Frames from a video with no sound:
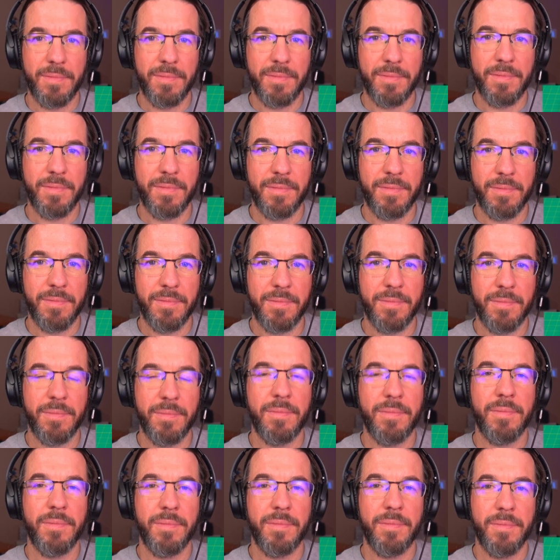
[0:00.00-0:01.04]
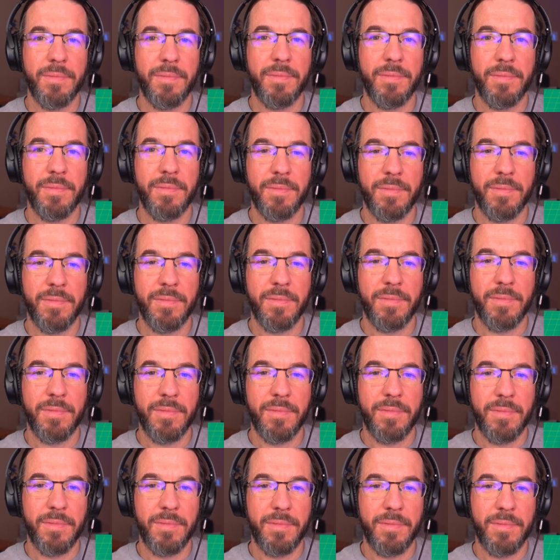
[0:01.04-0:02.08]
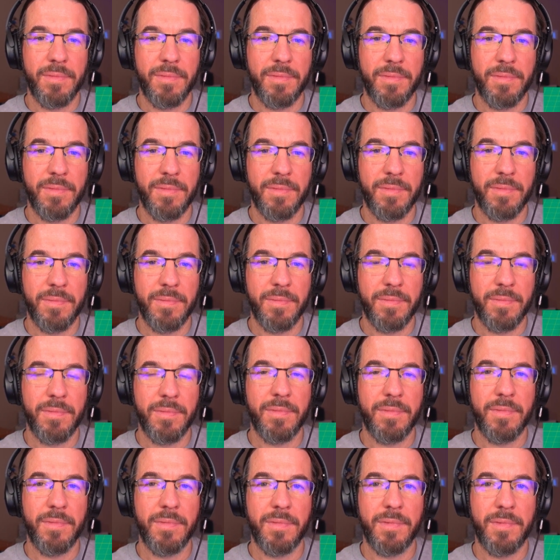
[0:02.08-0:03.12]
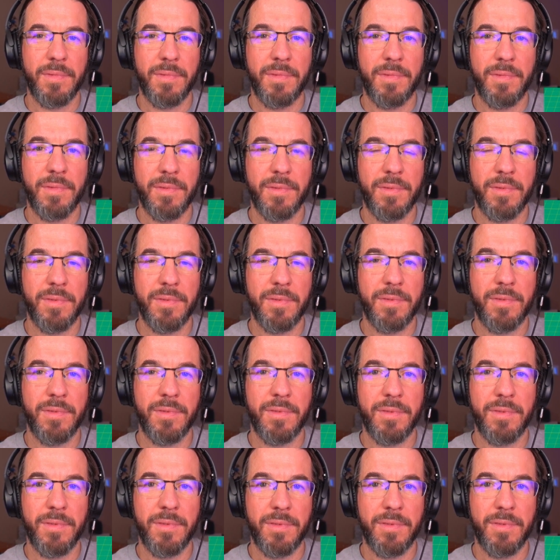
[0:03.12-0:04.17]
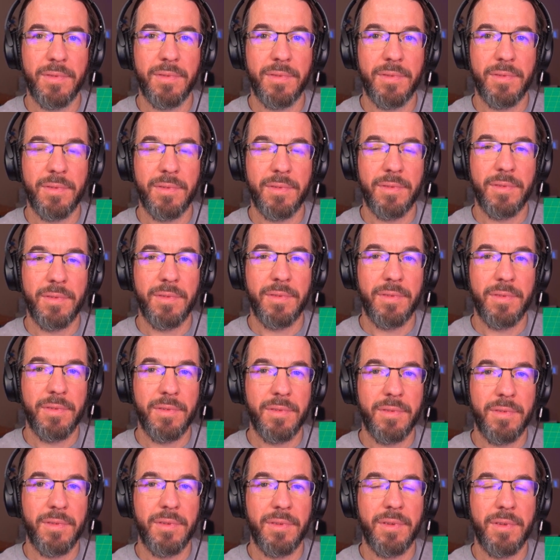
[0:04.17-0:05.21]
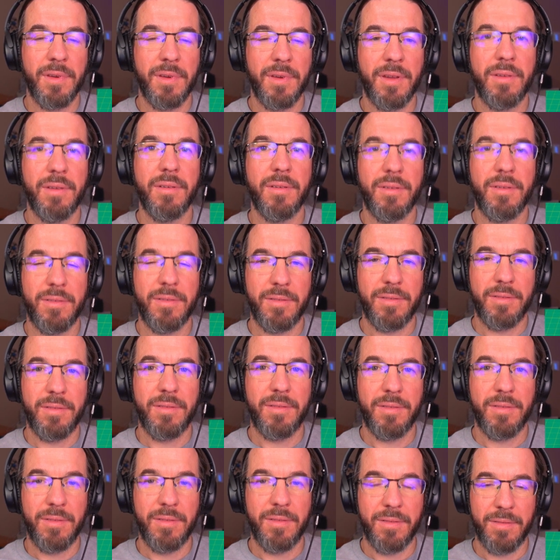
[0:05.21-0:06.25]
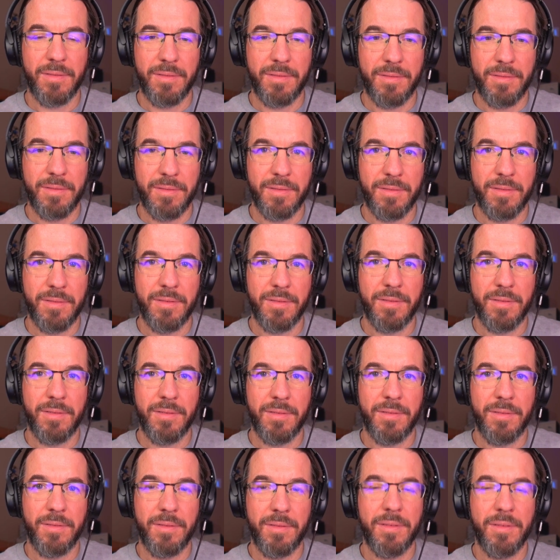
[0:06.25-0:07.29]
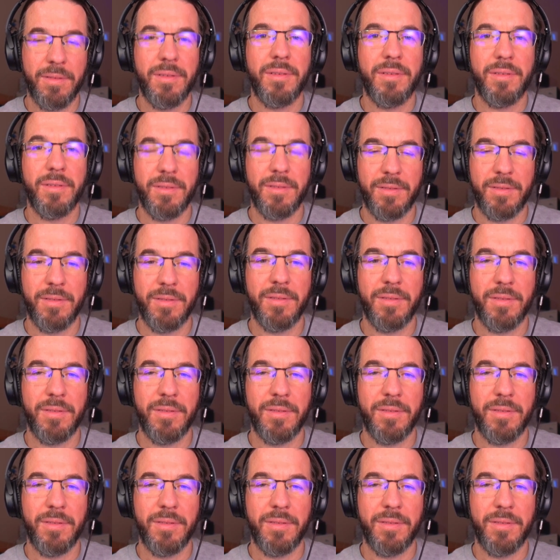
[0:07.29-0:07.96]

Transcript: (not speaking)